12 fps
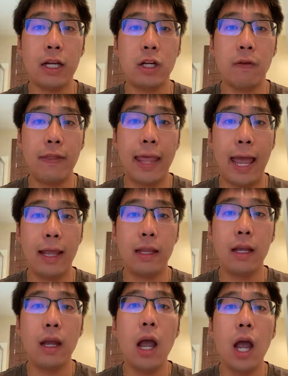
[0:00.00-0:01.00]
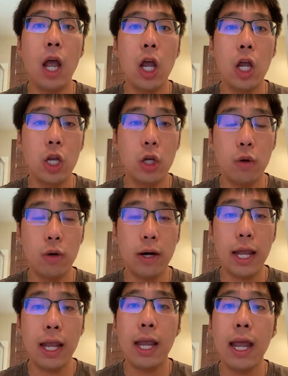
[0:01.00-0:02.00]
of that.
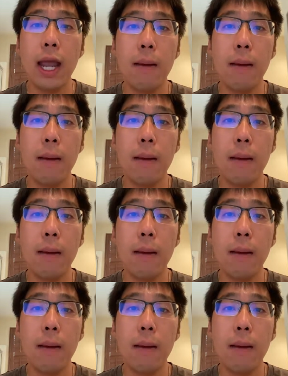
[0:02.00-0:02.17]
Usually,